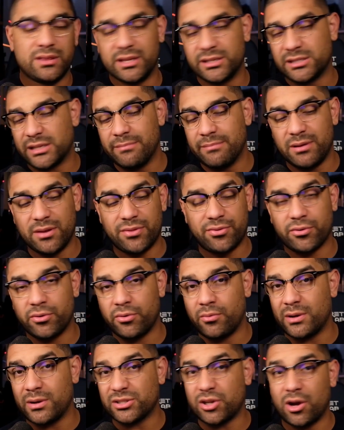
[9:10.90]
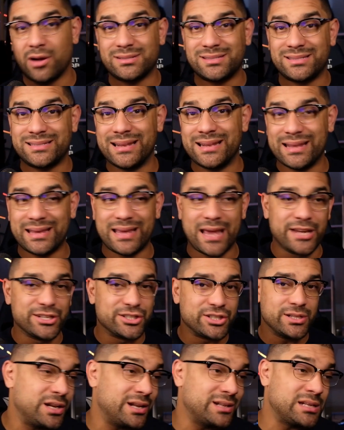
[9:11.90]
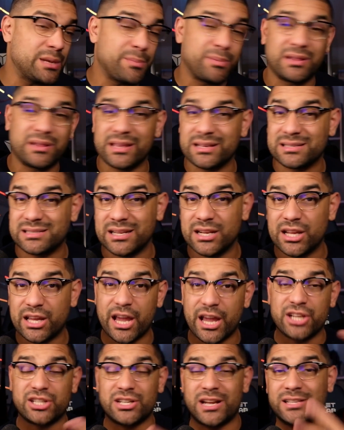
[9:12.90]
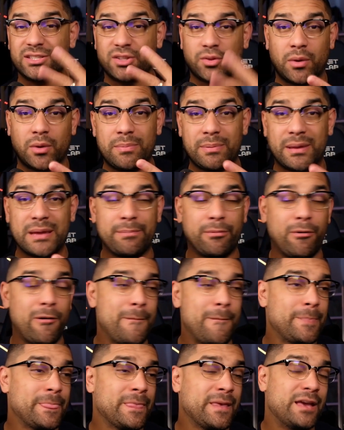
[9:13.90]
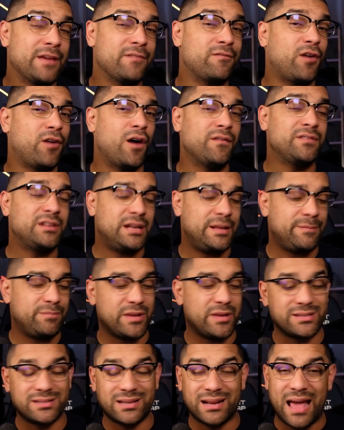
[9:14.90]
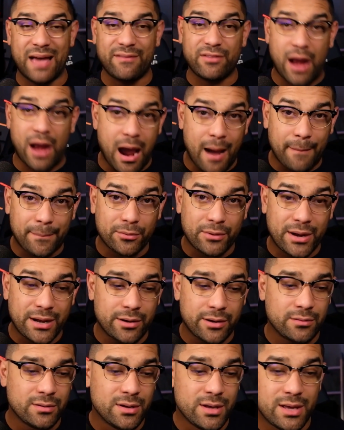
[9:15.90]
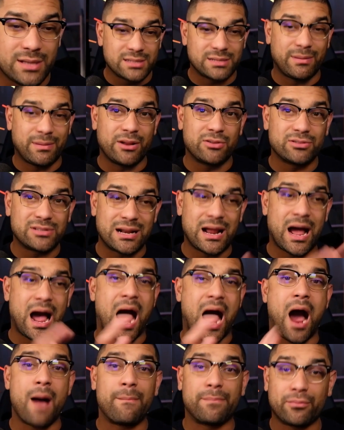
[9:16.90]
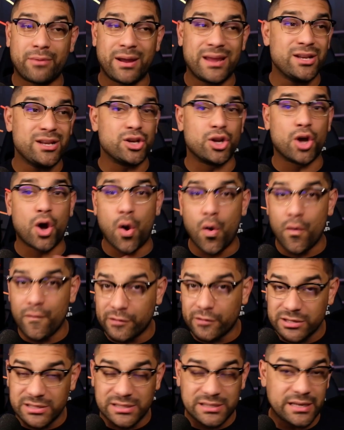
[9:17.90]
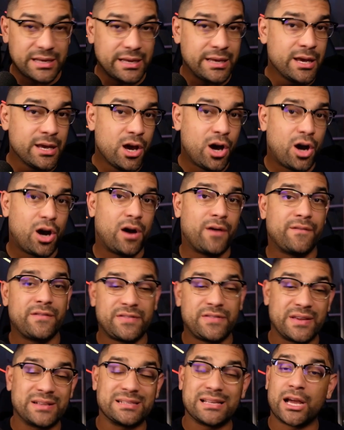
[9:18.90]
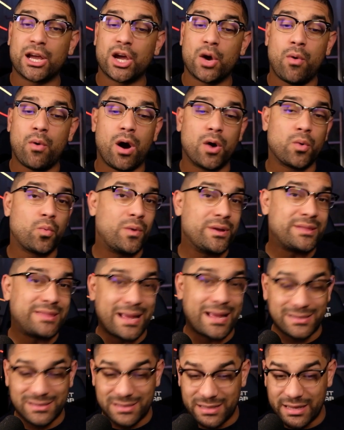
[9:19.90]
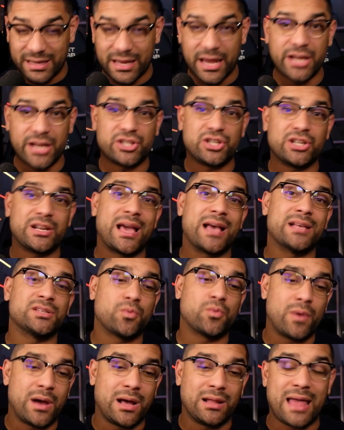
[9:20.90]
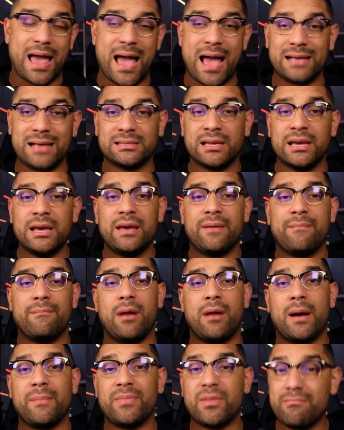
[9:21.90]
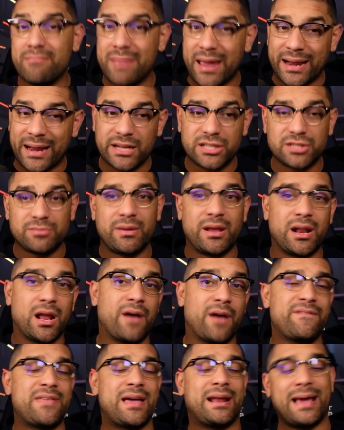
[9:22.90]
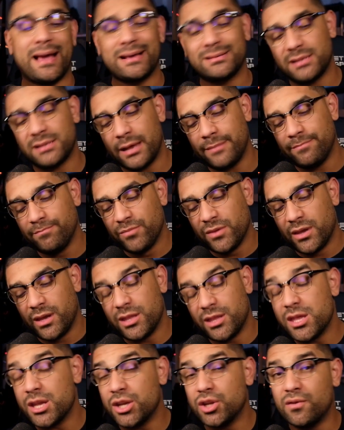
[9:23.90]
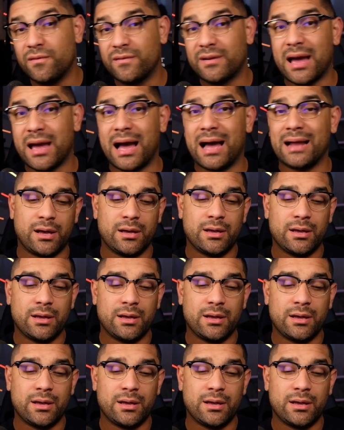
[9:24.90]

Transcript: can be through what's called syndications. Typically a syndication has 3 people involved in it. It's going to have an operator, somebody who's going to operate and oversee all the things that go on with that syndication, as well as the management of that asset. And then you've got